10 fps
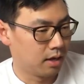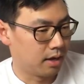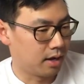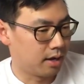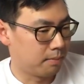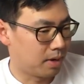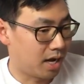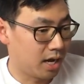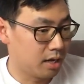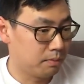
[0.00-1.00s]

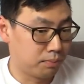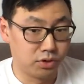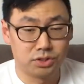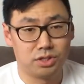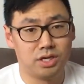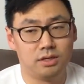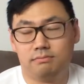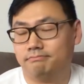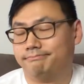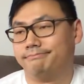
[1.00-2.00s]
I personally
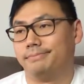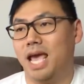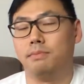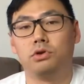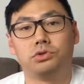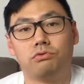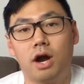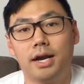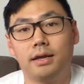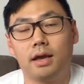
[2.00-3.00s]
am used to
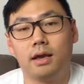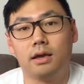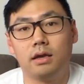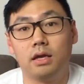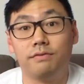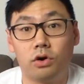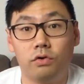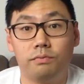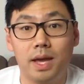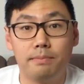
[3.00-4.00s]
riding a
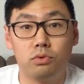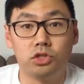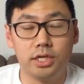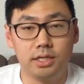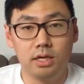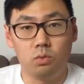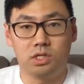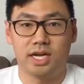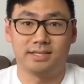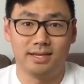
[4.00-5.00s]
Evolve Bamboo GT,
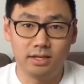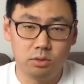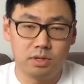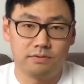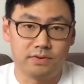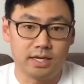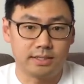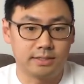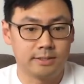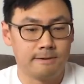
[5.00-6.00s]
which has a little bit of
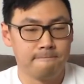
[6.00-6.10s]
flex